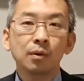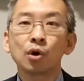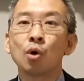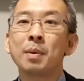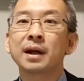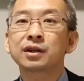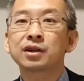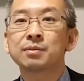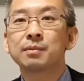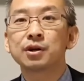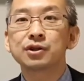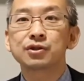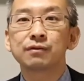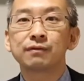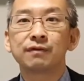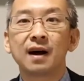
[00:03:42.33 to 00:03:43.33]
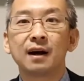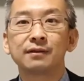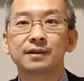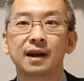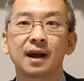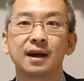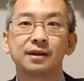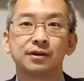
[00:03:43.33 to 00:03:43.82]
Go back to commercial
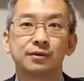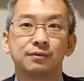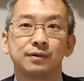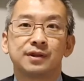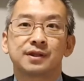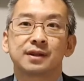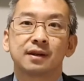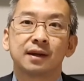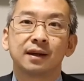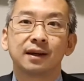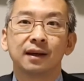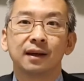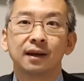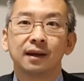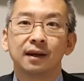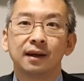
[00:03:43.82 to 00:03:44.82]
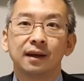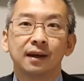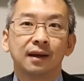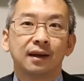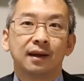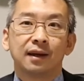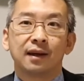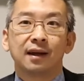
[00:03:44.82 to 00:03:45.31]
files that I did recently.
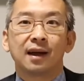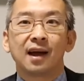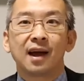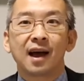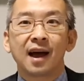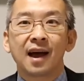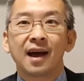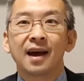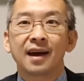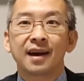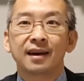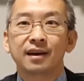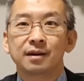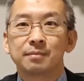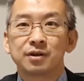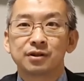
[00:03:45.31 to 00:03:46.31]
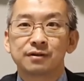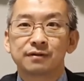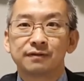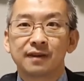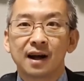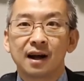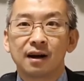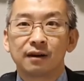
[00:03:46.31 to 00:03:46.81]
I had a commercial
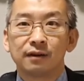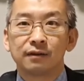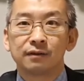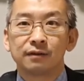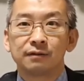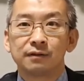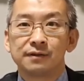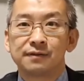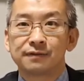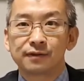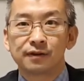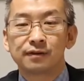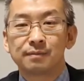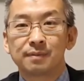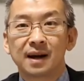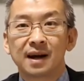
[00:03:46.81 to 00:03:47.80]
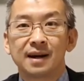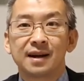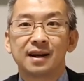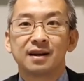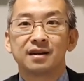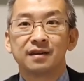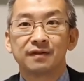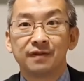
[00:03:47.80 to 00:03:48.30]
file referred by
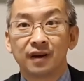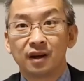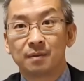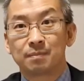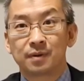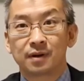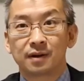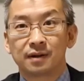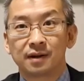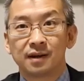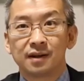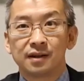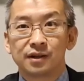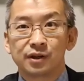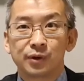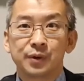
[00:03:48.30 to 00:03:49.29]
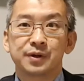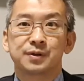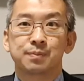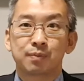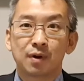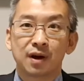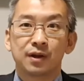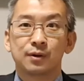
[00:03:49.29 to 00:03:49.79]
another developer to his
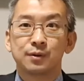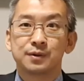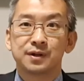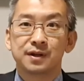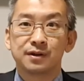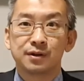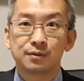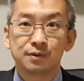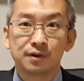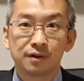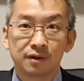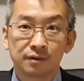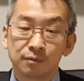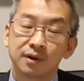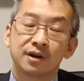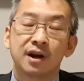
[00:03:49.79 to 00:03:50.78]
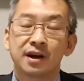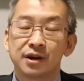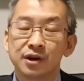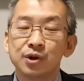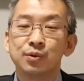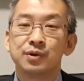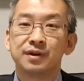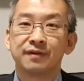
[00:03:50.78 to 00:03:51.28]
brother who's not a
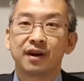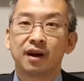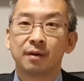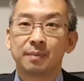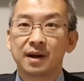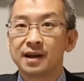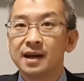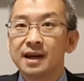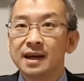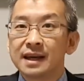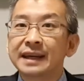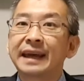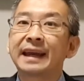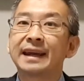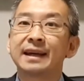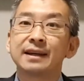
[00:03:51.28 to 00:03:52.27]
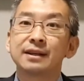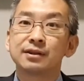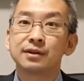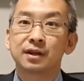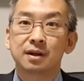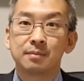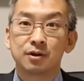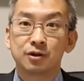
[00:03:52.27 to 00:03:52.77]
new developer, getting
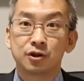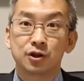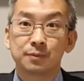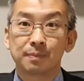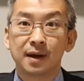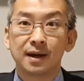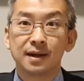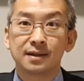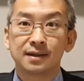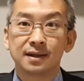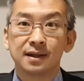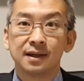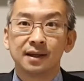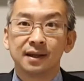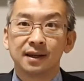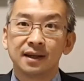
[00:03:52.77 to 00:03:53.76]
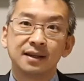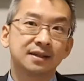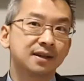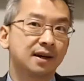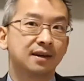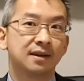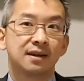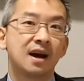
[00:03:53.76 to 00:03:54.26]
into the commercial space.
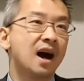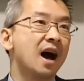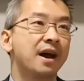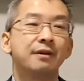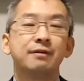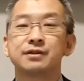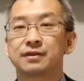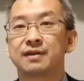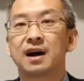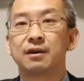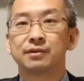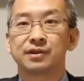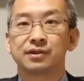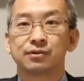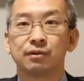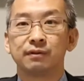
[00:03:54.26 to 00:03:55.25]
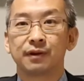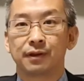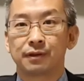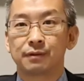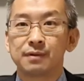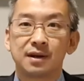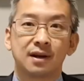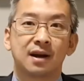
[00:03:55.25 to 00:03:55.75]
He's done hundreds of houses,
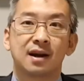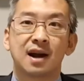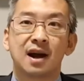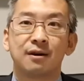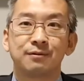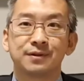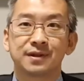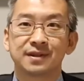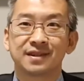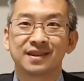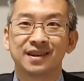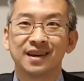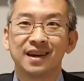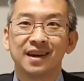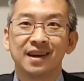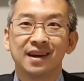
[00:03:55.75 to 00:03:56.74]
over 300 houses.